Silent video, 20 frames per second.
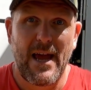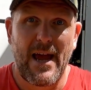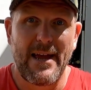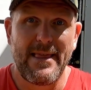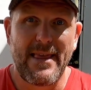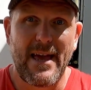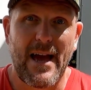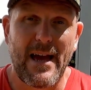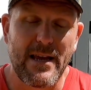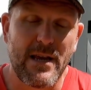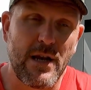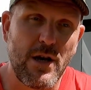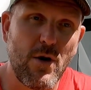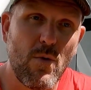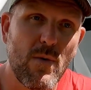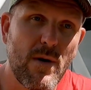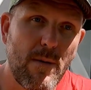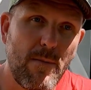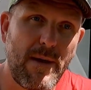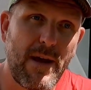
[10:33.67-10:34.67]
at that. And
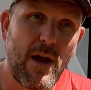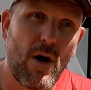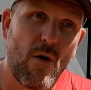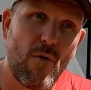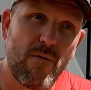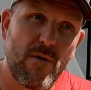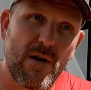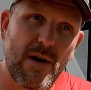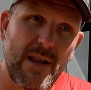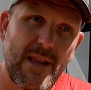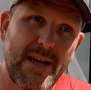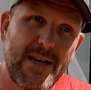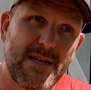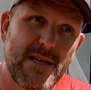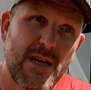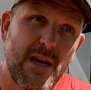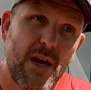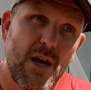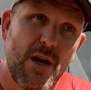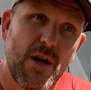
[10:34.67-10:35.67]
you want to be over at
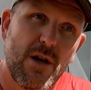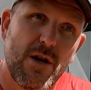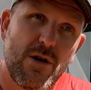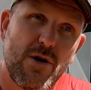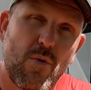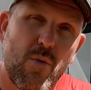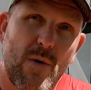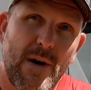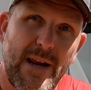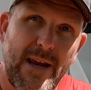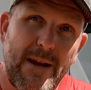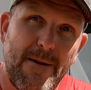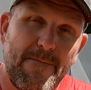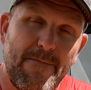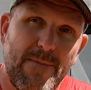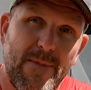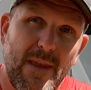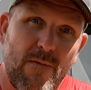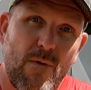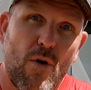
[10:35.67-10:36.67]
least twenty
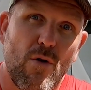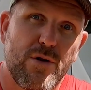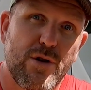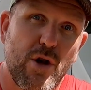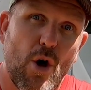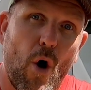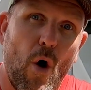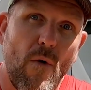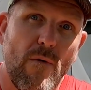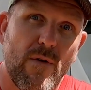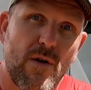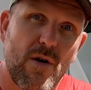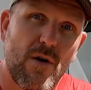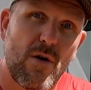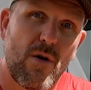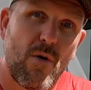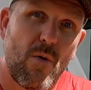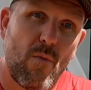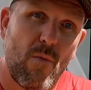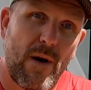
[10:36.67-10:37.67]
volts
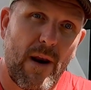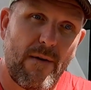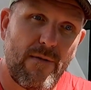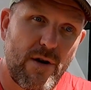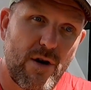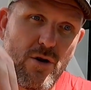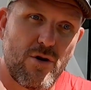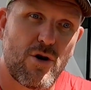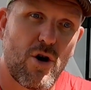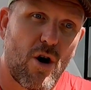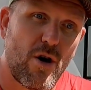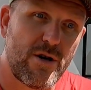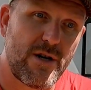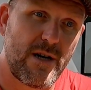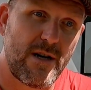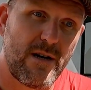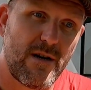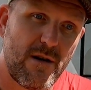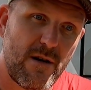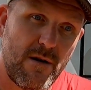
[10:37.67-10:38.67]
over whatever you're
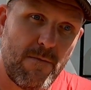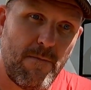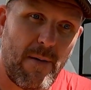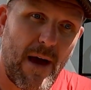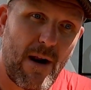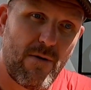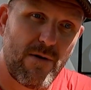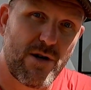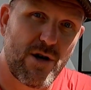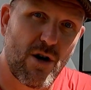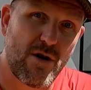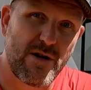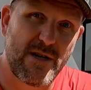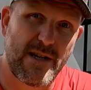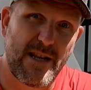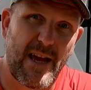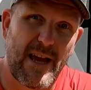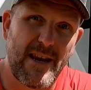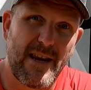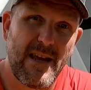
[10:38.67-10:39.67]
charging, battery
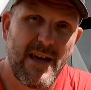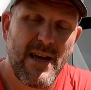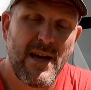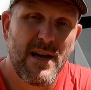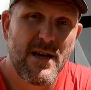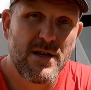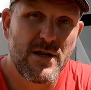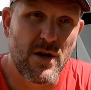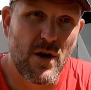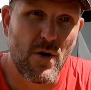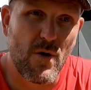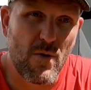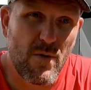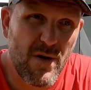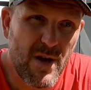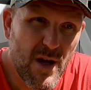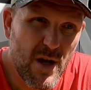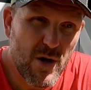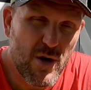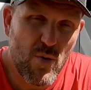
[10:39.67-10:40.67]
charging that. So
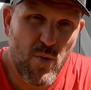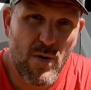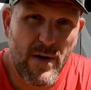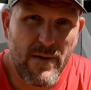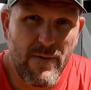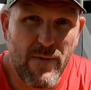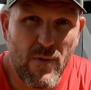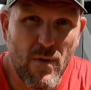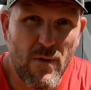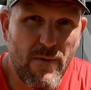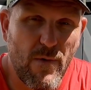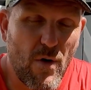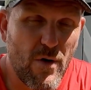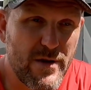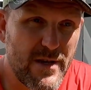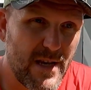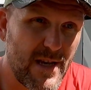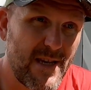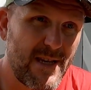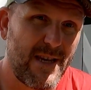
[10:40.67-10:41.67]
twenty-four
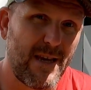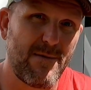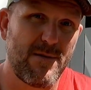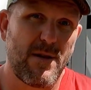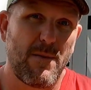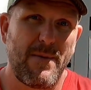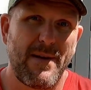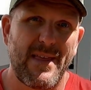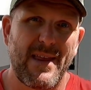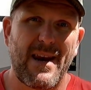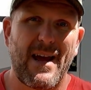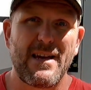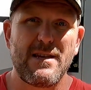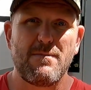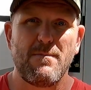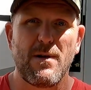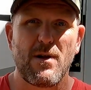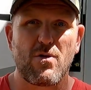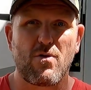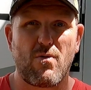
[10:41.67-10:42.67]
volts seems to be the
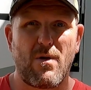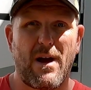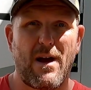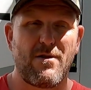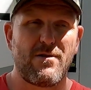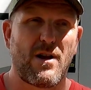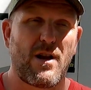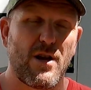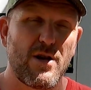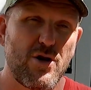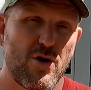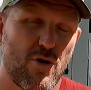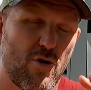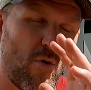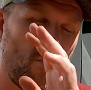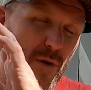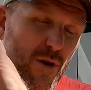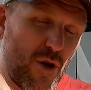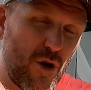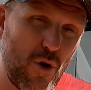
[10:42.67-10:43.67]
nice middle ground. Unless you're
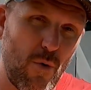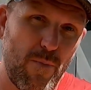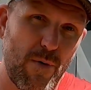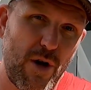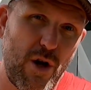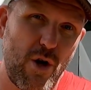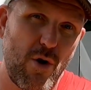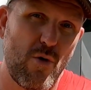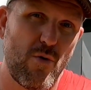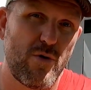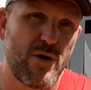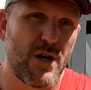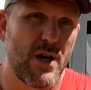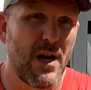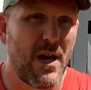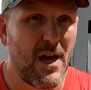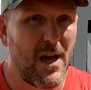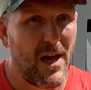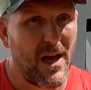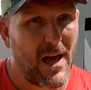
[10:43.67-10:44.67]
going super huge,
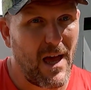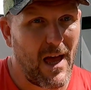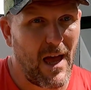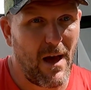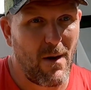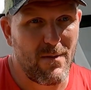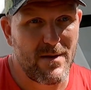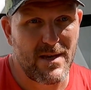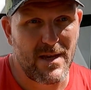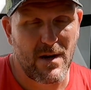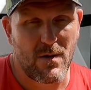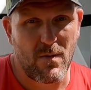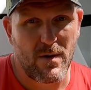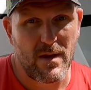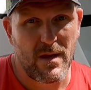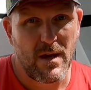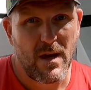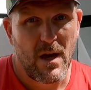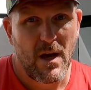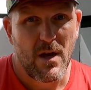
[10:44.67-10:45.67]
I would stick
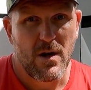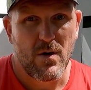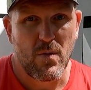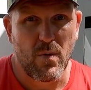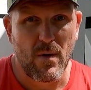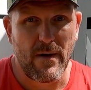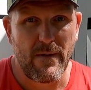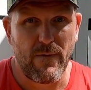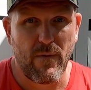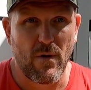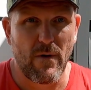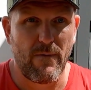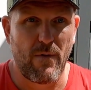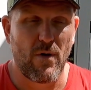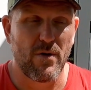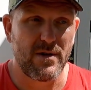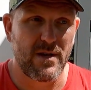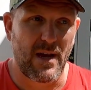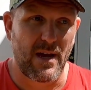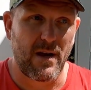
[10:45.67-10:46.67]
with twenty-four
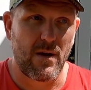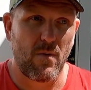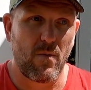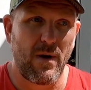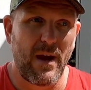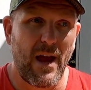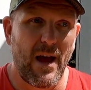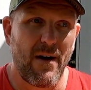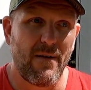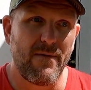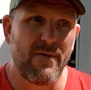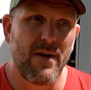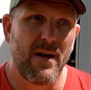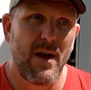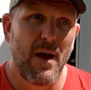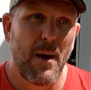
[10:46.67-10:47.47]
volts. Like we have